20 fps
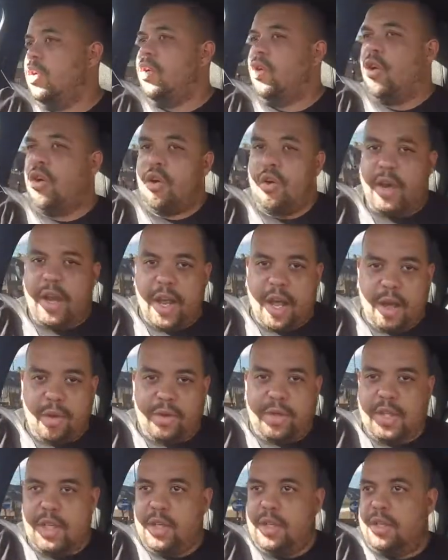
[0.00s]
or an
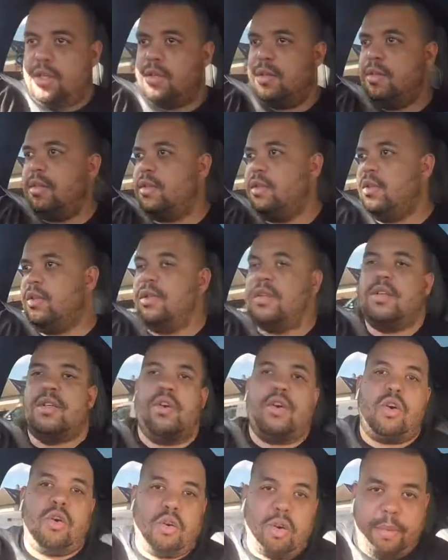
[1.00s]
Audi
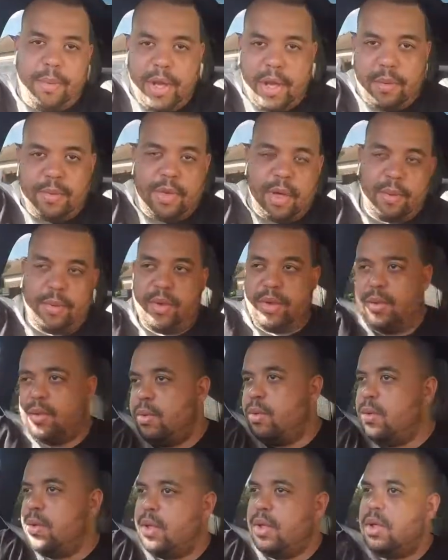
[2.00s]
or a BMW.
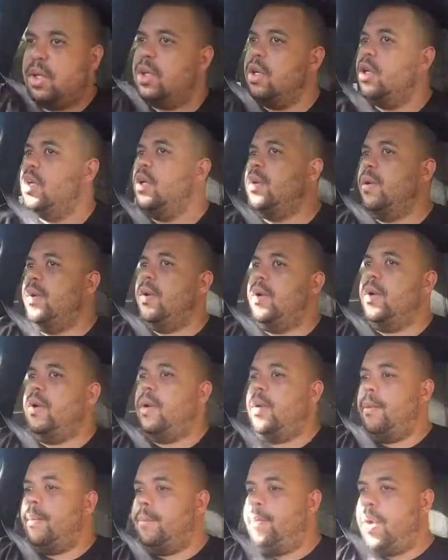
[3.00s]

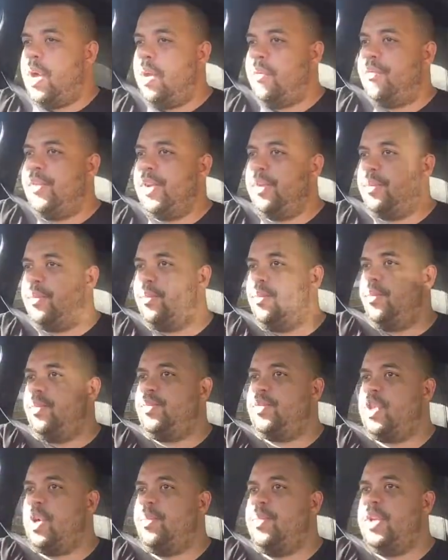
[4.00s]
But I think
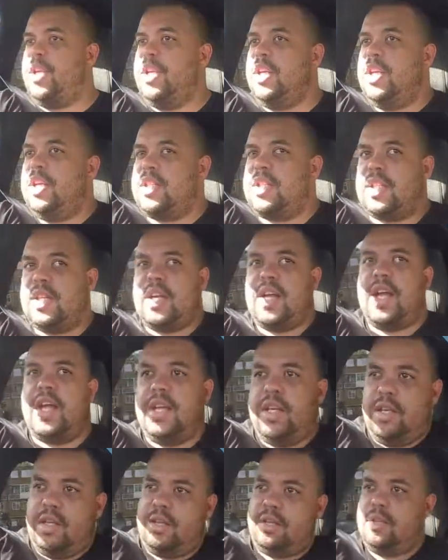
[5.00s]
jumping in this
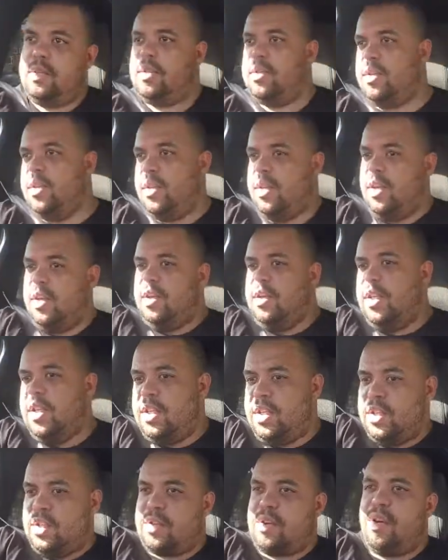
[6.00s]
today,
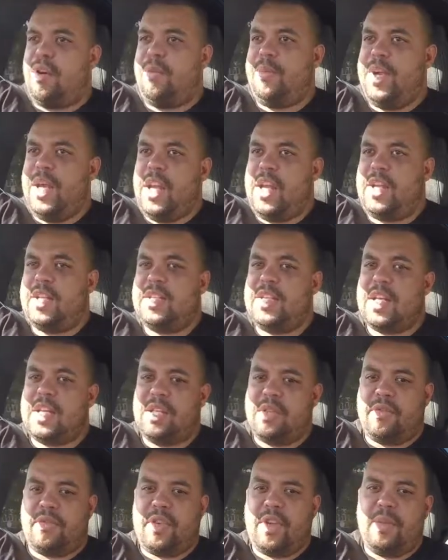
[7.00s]
this has got to be a
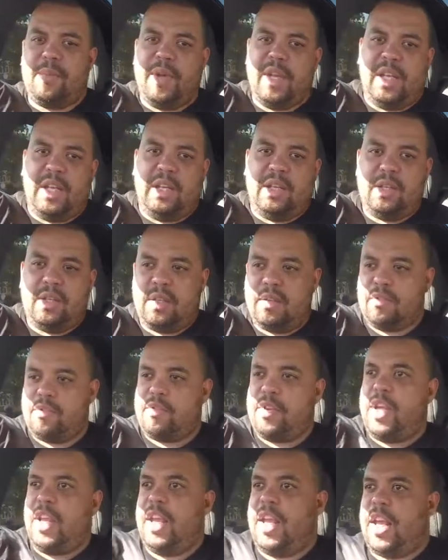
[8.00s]
contender for your money. It
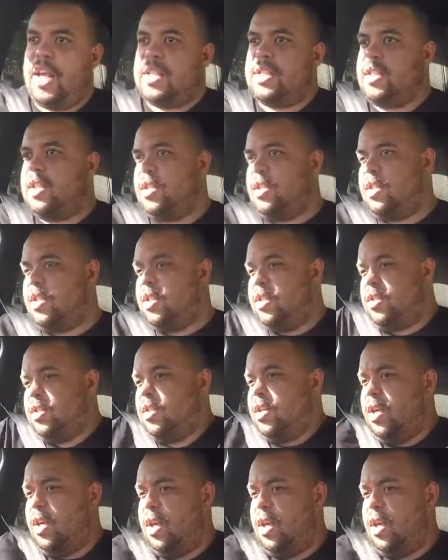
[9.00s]
really has. This is